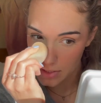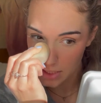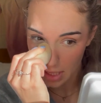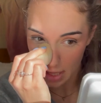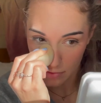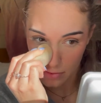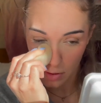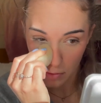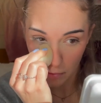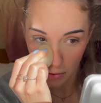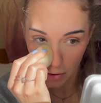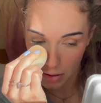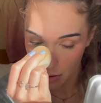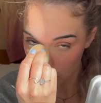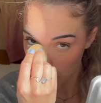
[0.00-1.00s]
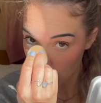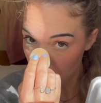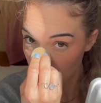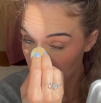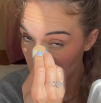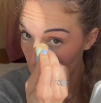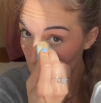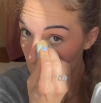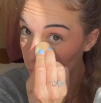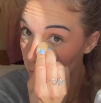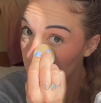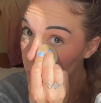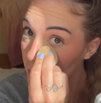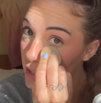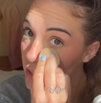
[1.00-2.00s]
left over and I'm gonna put it over
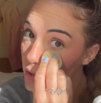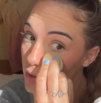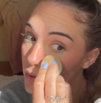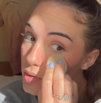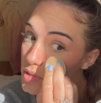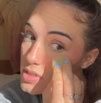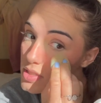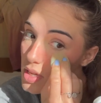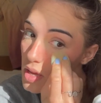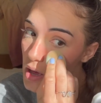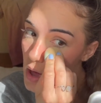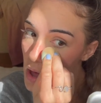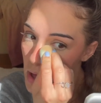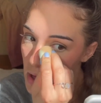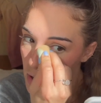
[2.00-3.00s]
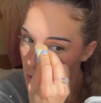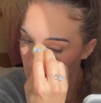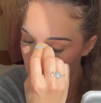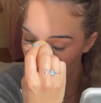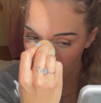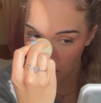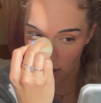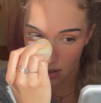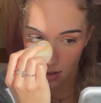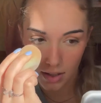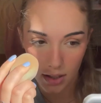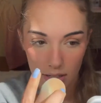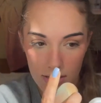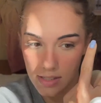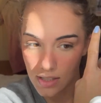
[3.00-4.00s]
my nose,
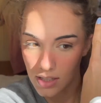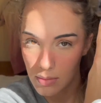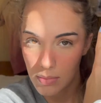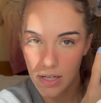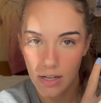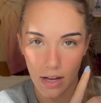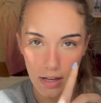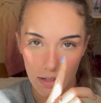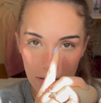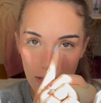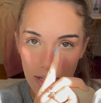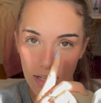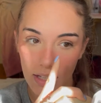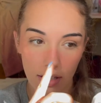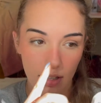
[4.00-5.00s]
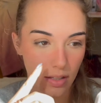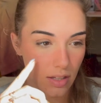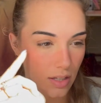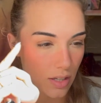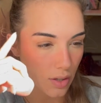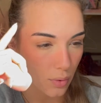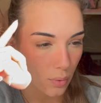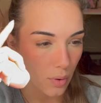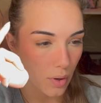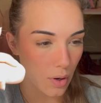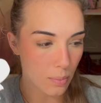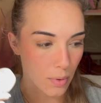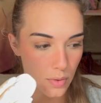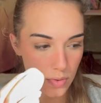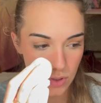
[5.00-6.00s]
and it's gonna be kind of like a U
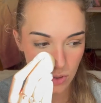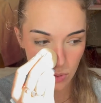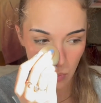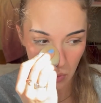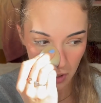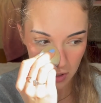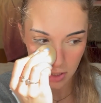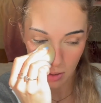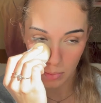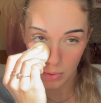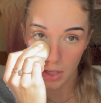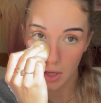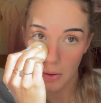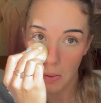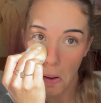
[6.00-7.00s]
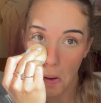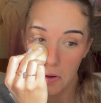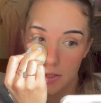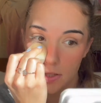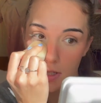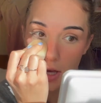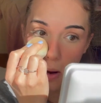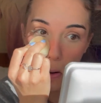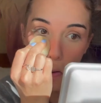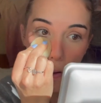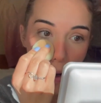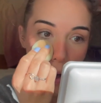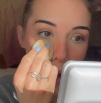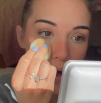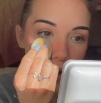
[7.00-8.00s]
almost, or a W. So
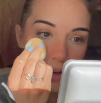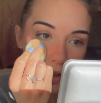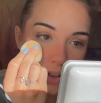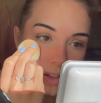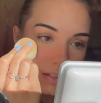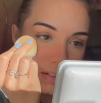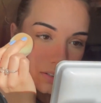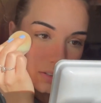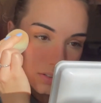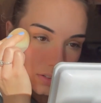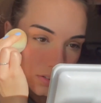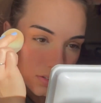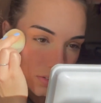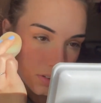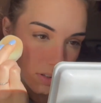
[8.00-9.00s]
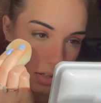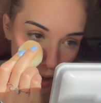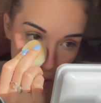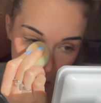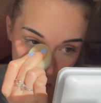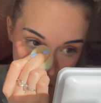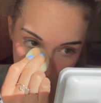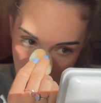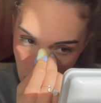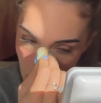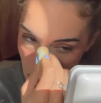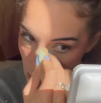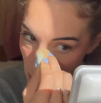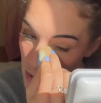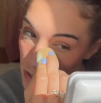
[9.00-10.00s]
I'm gonna
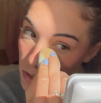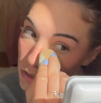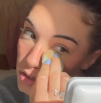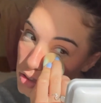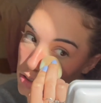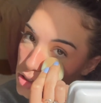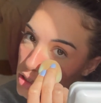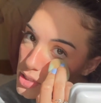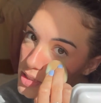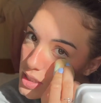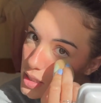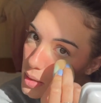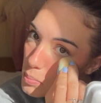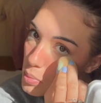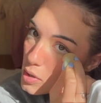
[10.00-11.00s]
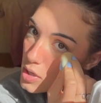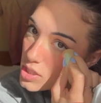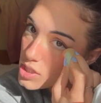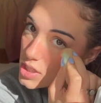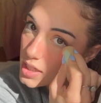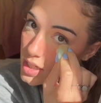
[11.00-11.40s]
just keep pushing it